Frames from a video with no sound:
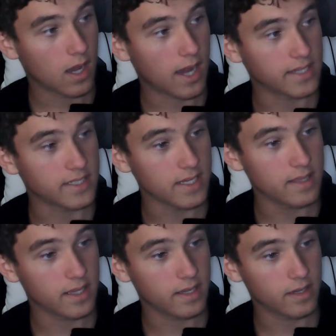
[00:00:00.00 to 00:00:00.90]
I see
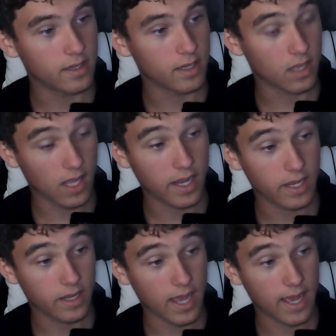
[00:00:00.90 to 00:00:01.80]
that
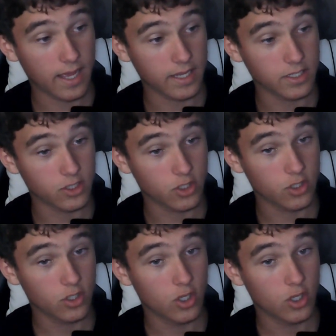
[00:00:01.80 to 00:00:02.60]
Clyde has